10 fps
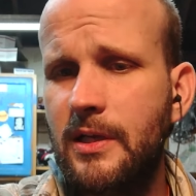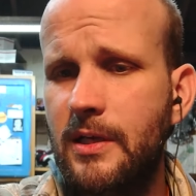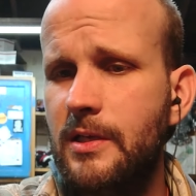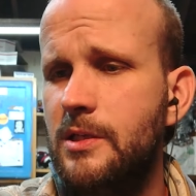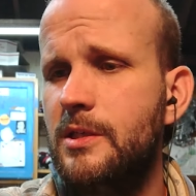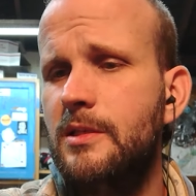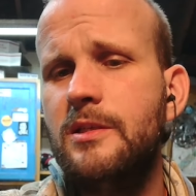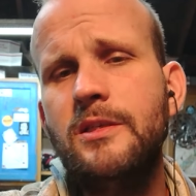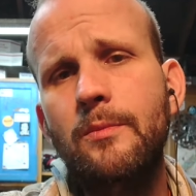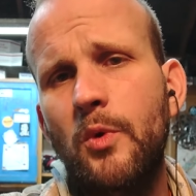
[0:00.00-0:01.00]
because it's
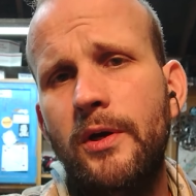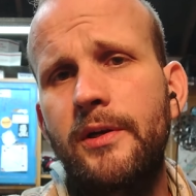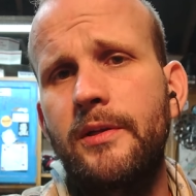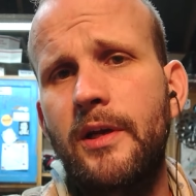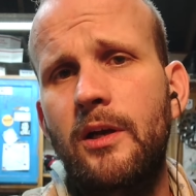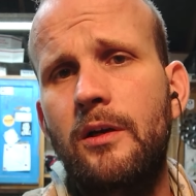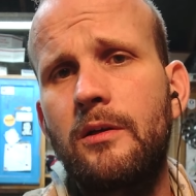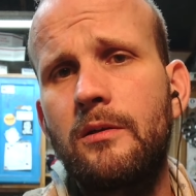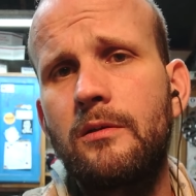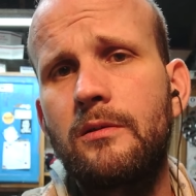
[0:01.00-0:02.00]
somewhere in there.
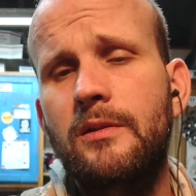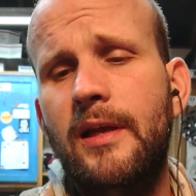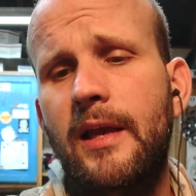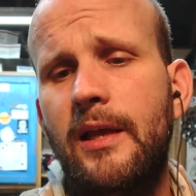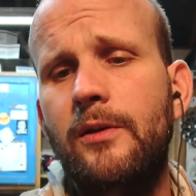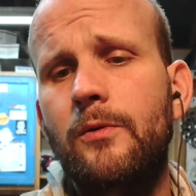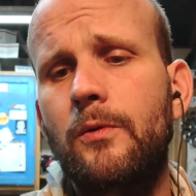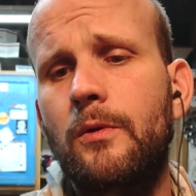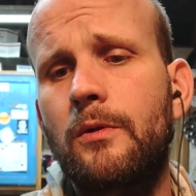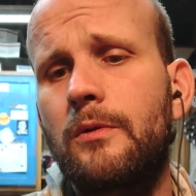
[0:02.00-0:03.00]
The
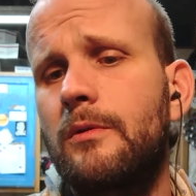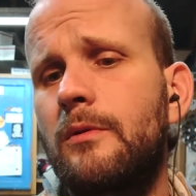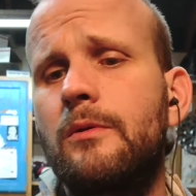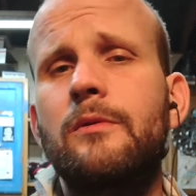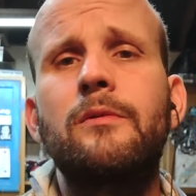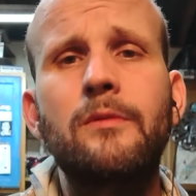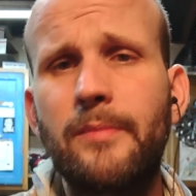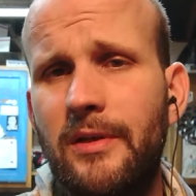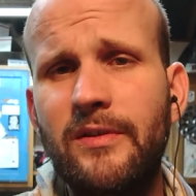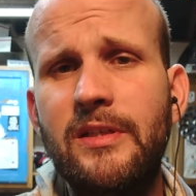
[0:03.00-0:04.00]
handle
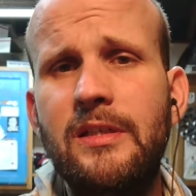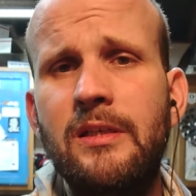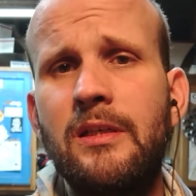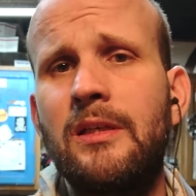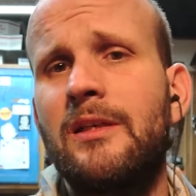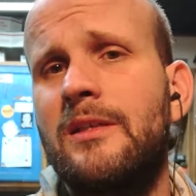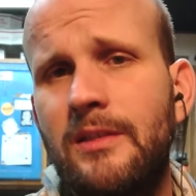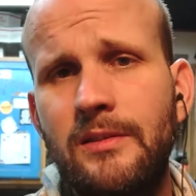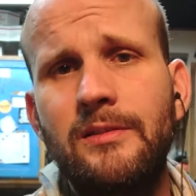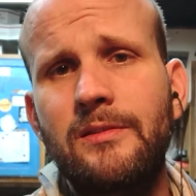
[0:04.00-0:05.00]
pivot,
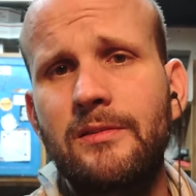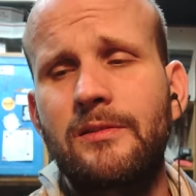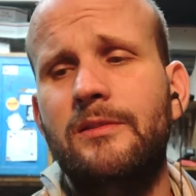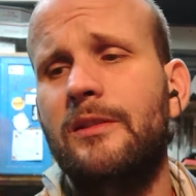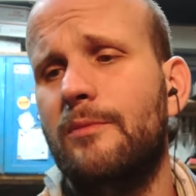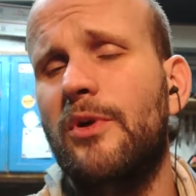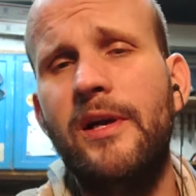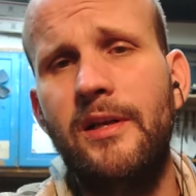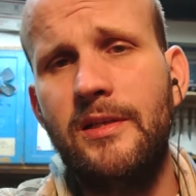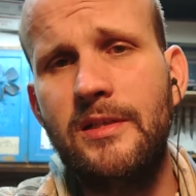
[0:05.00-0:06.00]
it's gonna
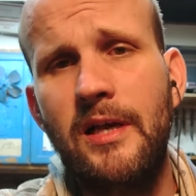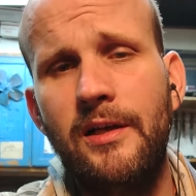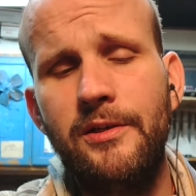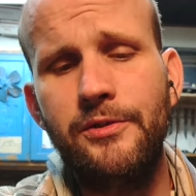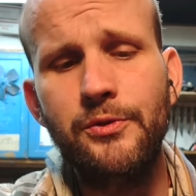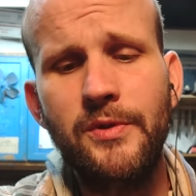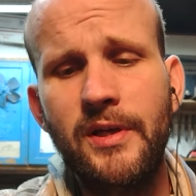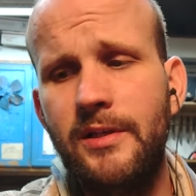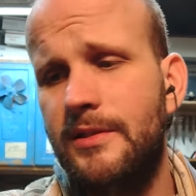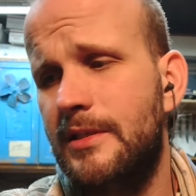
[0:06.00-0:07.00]
break, and it's not gonna do
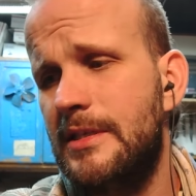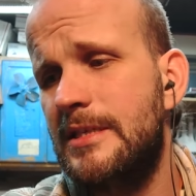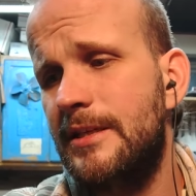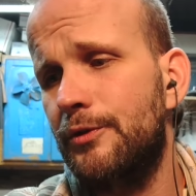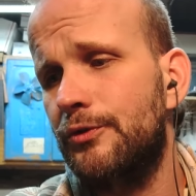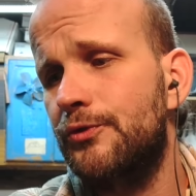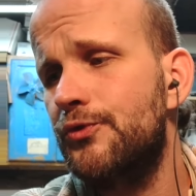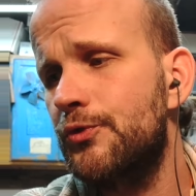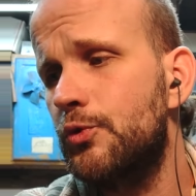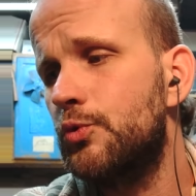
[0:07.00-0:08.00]
the steel
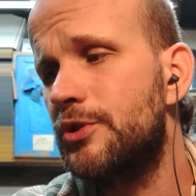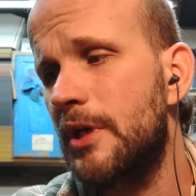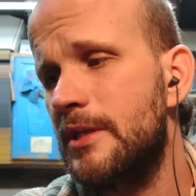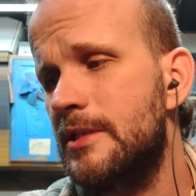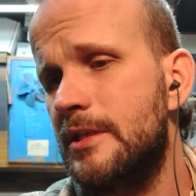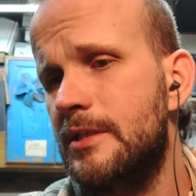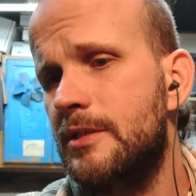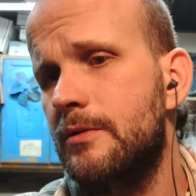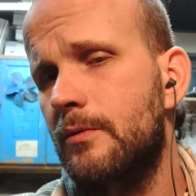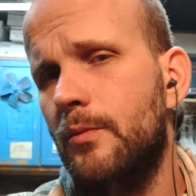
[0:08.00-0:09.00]
true
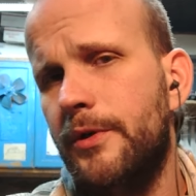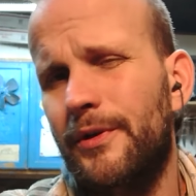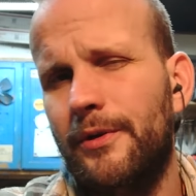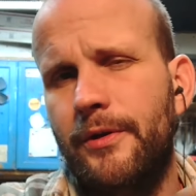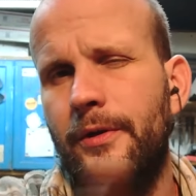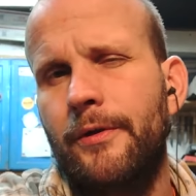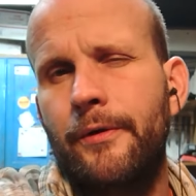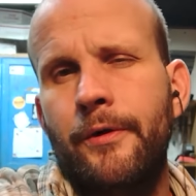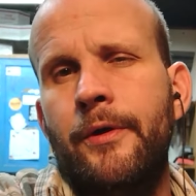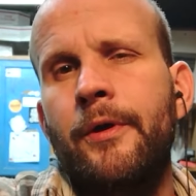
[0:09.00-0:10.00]
justice when you're
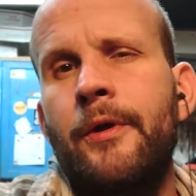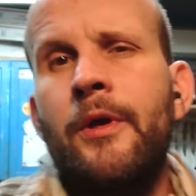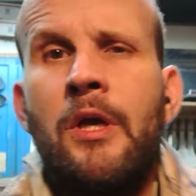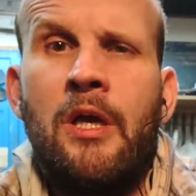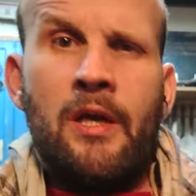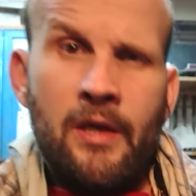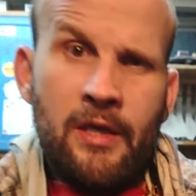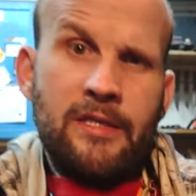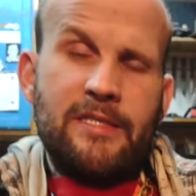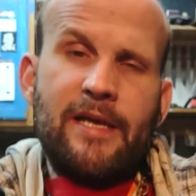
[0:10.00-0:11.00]

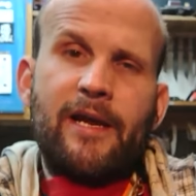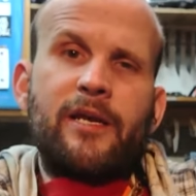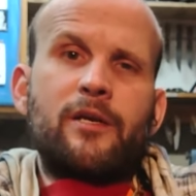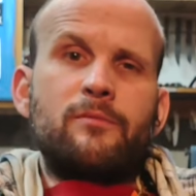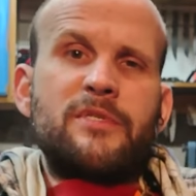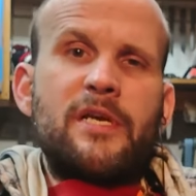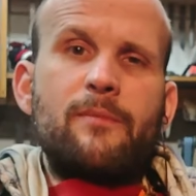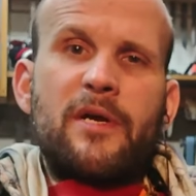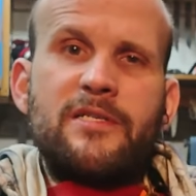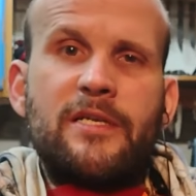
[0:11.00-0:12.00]
stacking them side
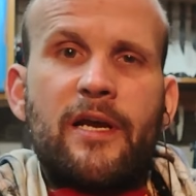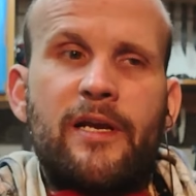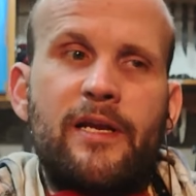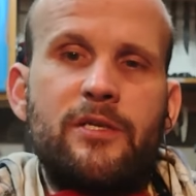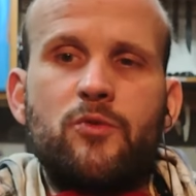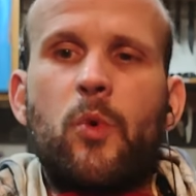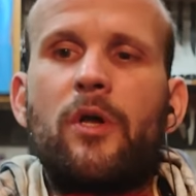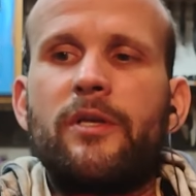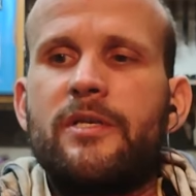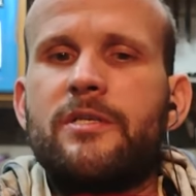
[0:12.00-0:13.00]
by side, as
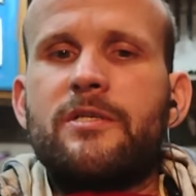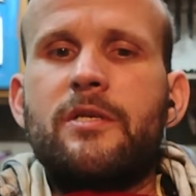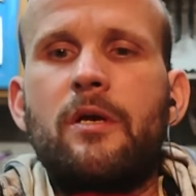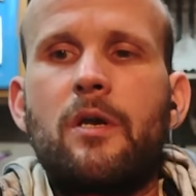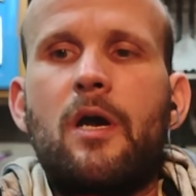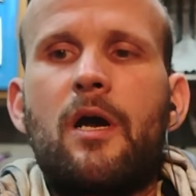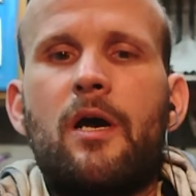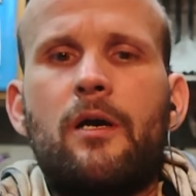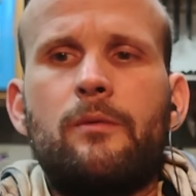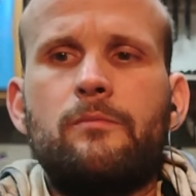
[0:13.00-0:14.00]
well as
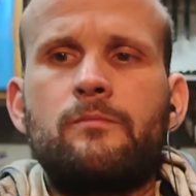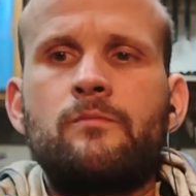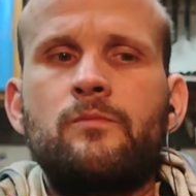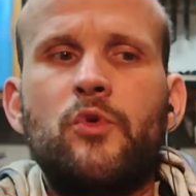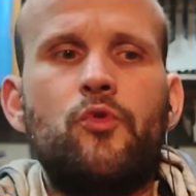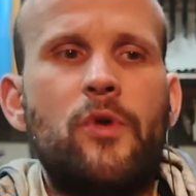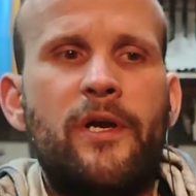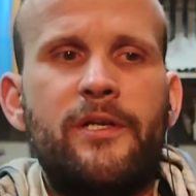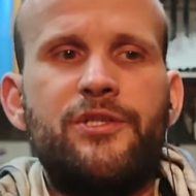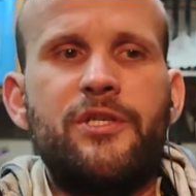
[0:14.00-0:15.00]

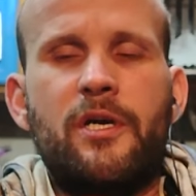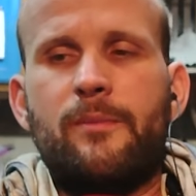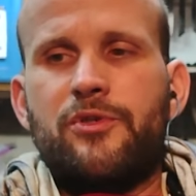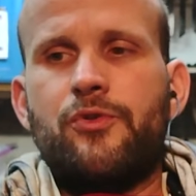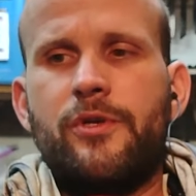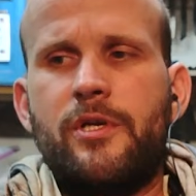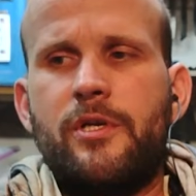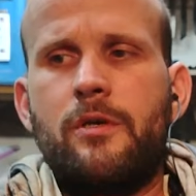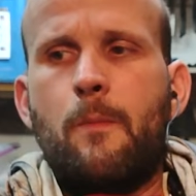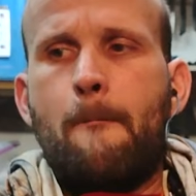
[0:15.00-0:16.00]
grind geometry